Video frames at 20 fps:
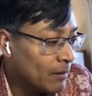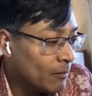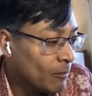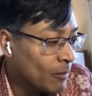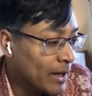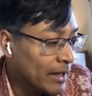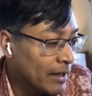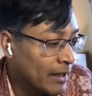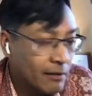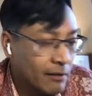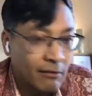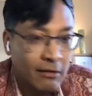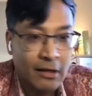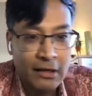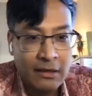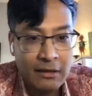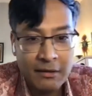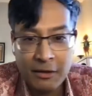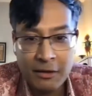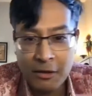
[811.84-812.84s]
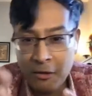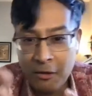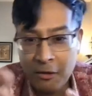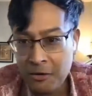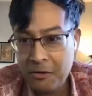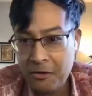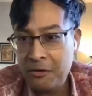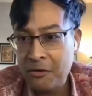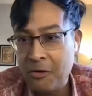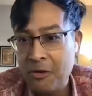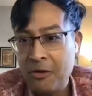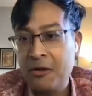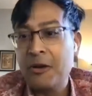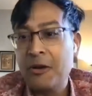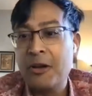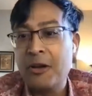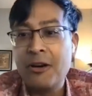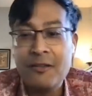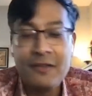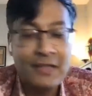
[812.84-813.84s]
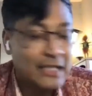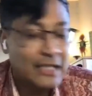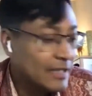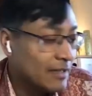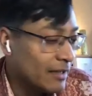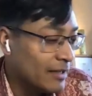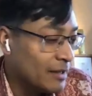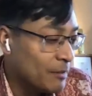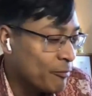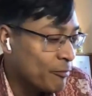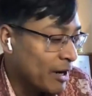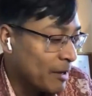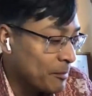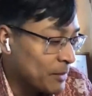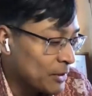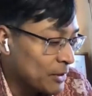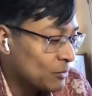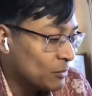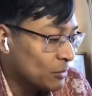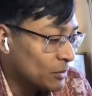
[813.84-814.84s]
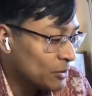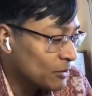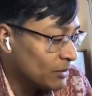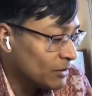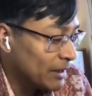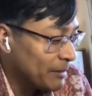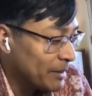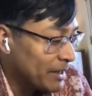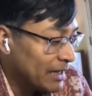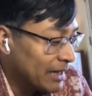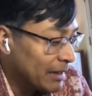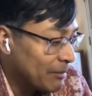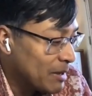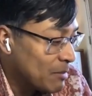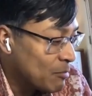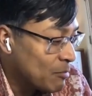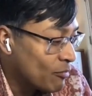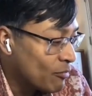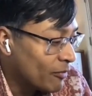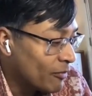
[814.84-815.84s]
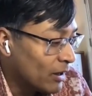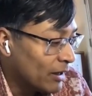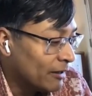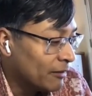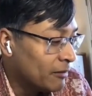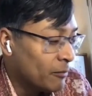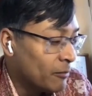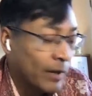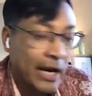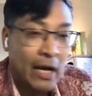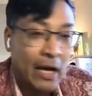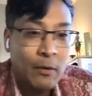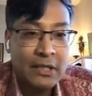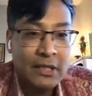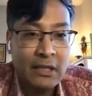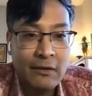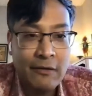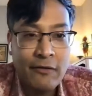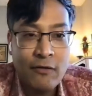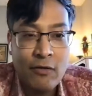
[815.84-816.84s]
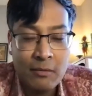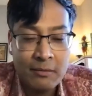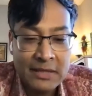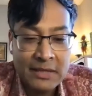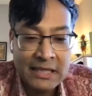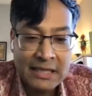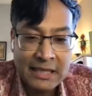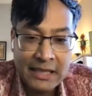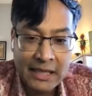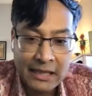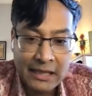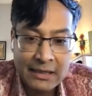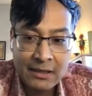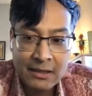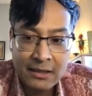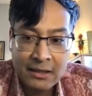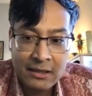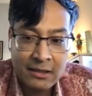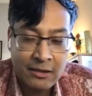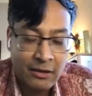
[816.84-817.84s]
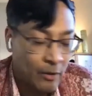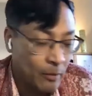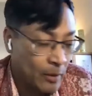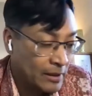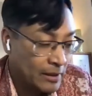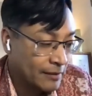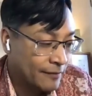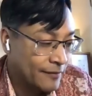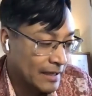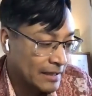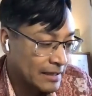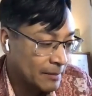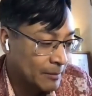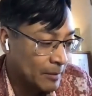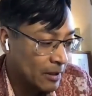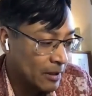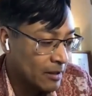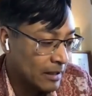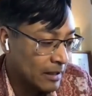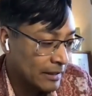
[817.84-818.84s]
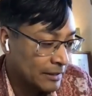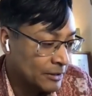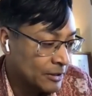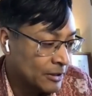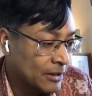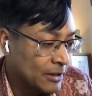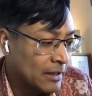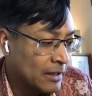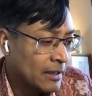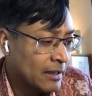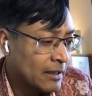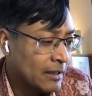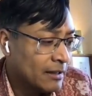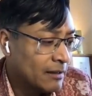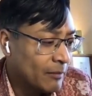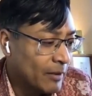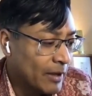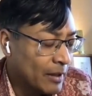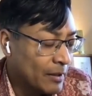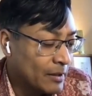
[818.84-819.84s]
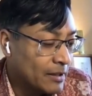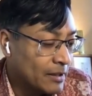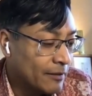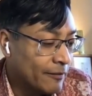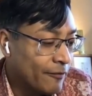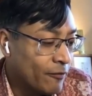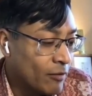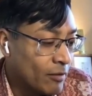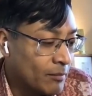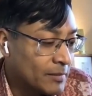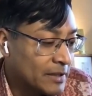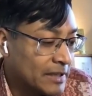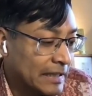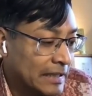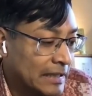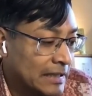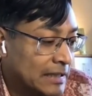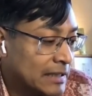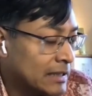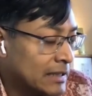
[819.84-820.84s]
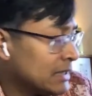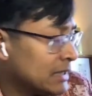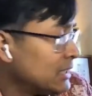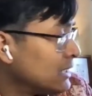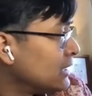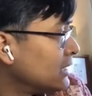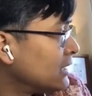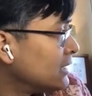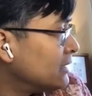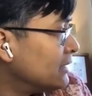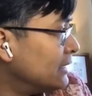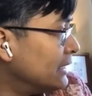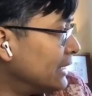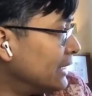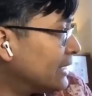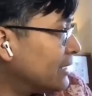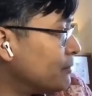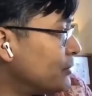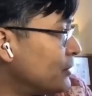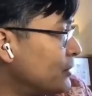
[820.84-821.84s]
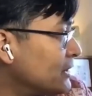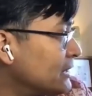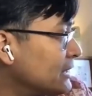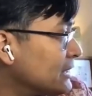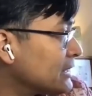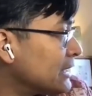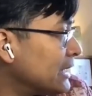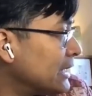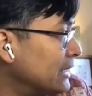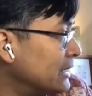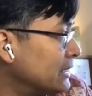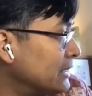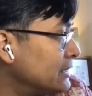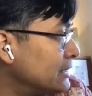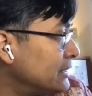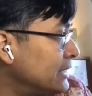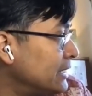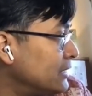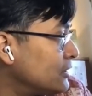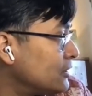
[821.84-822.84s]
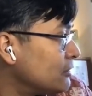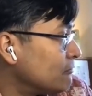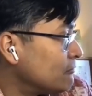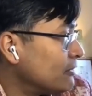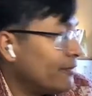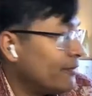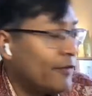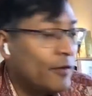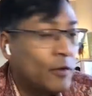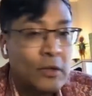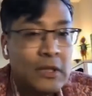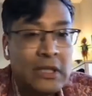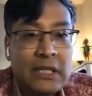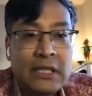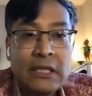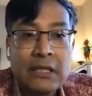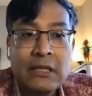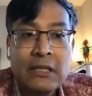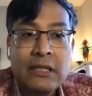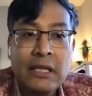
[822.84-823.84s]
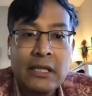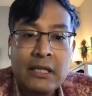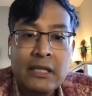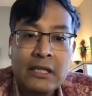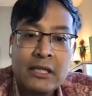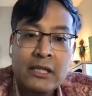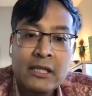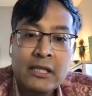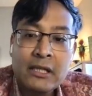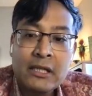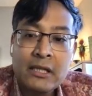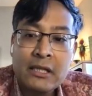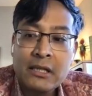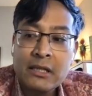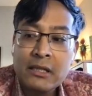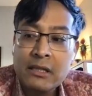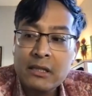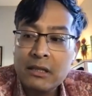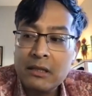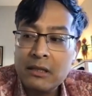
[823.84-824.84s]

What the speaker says: When, you know, you're obviously not in primary school, so let me move on. When I was in Form 6, so I went to Fatima College. When I was in Form 6, the computer science teacher refused to teach